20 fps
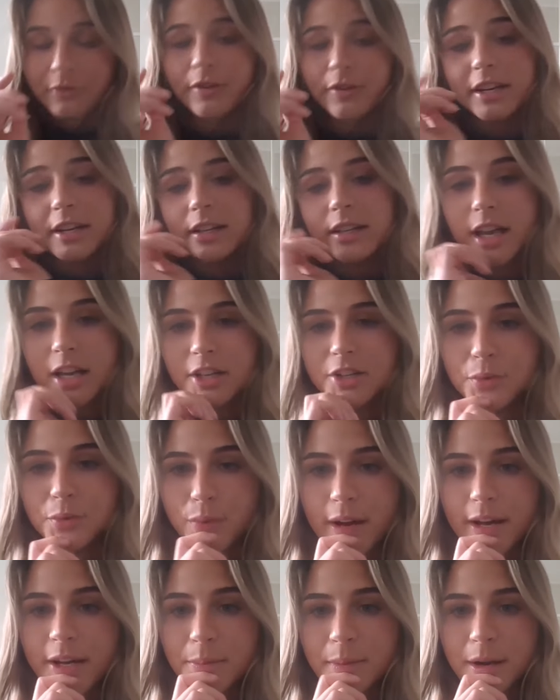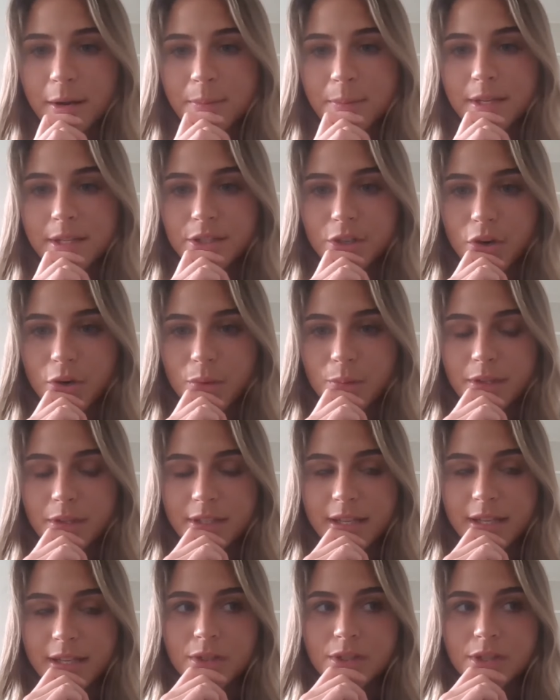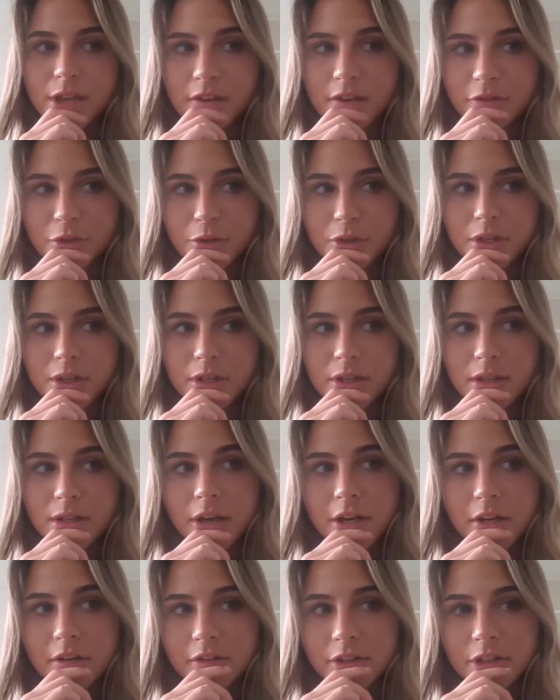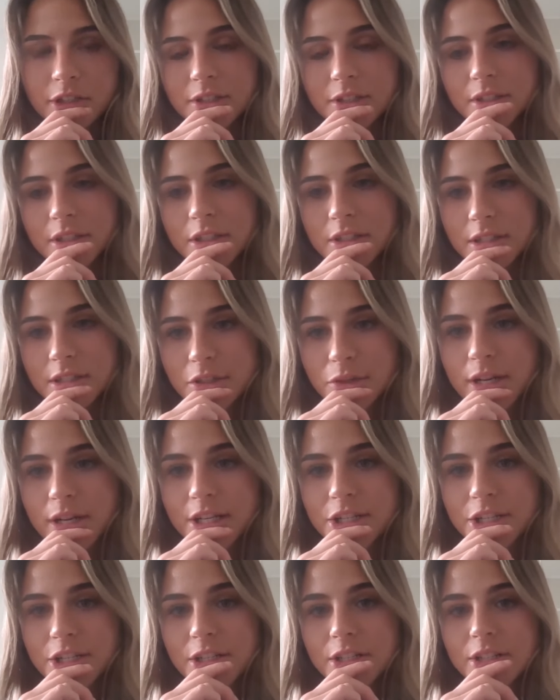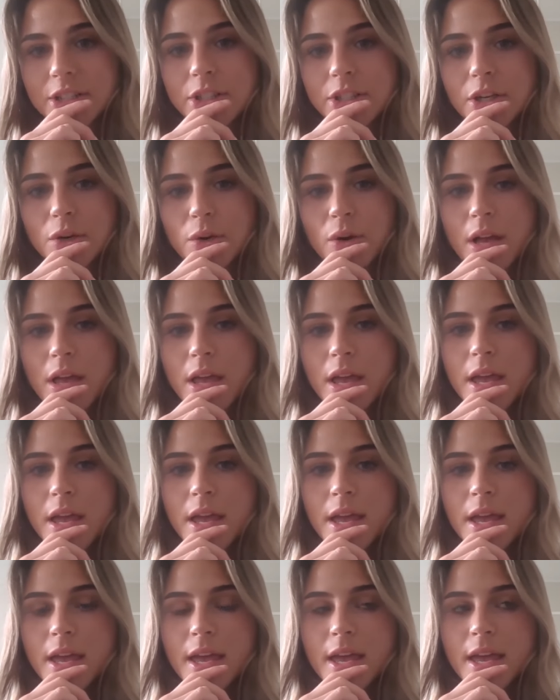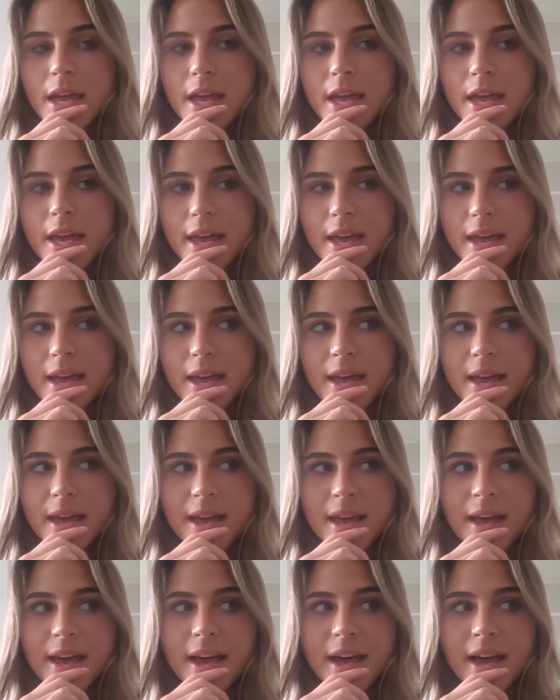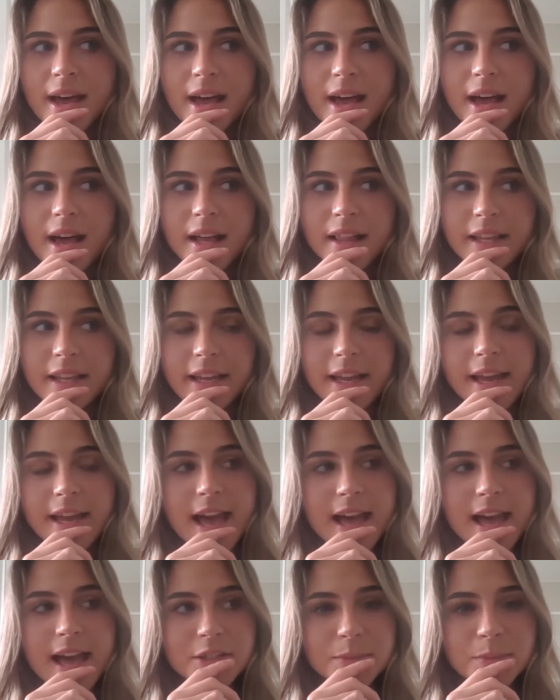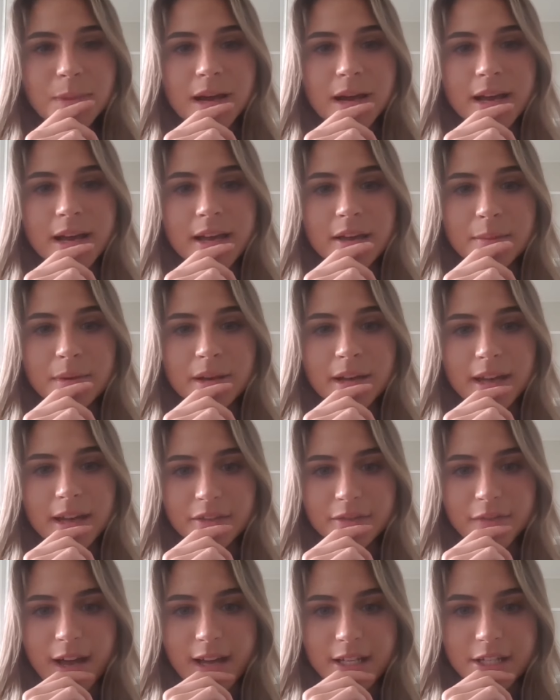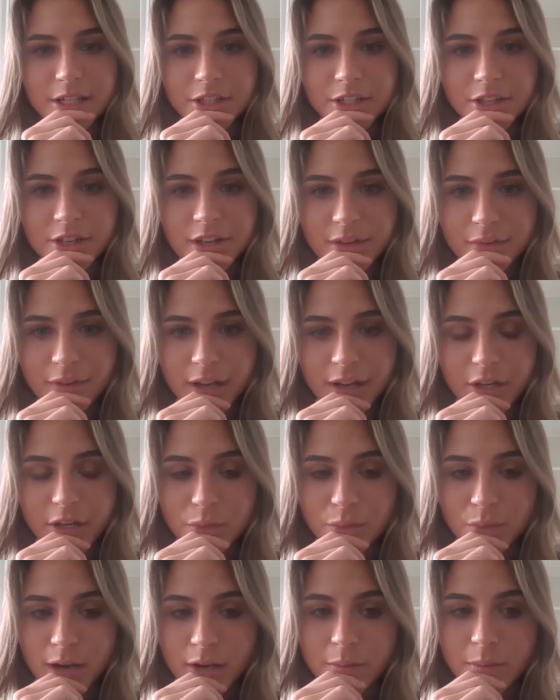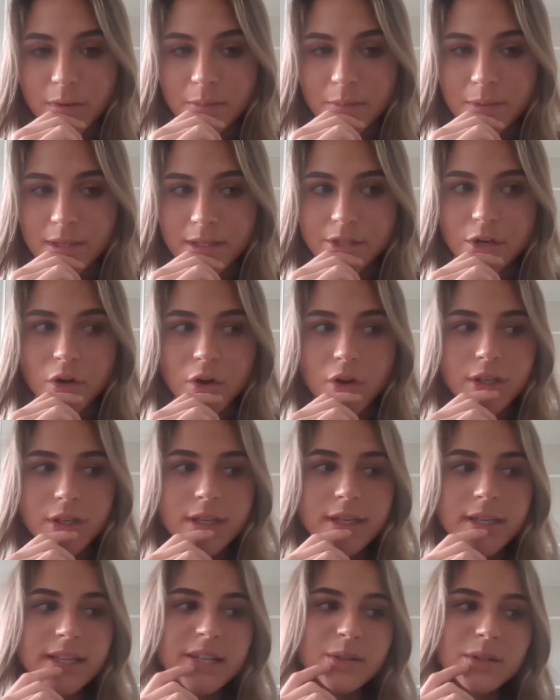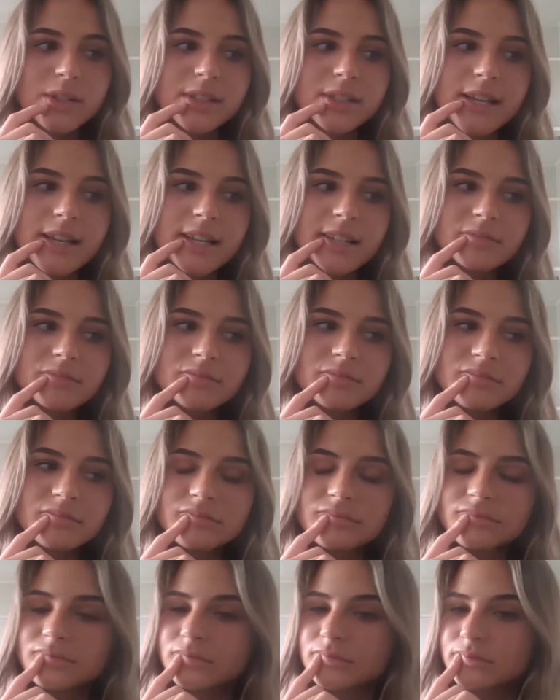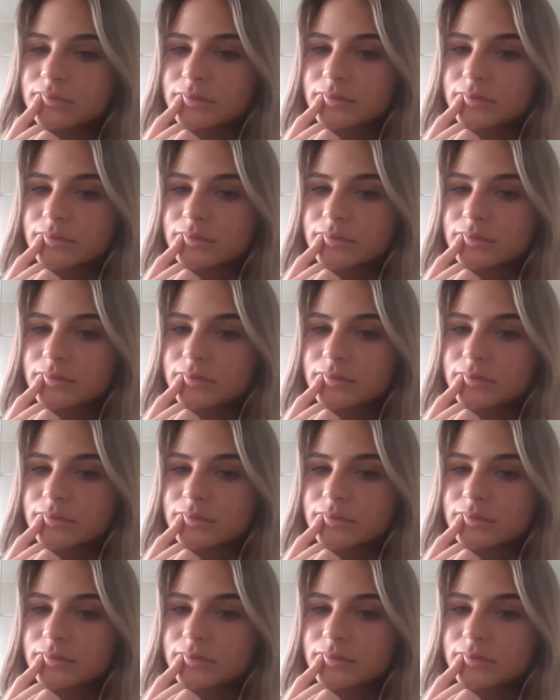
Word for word: i finally got to write about bitcoin but that was after a lot of con consideration so uh like i asked my my advisor if i could write about bitcoin and he was like mm,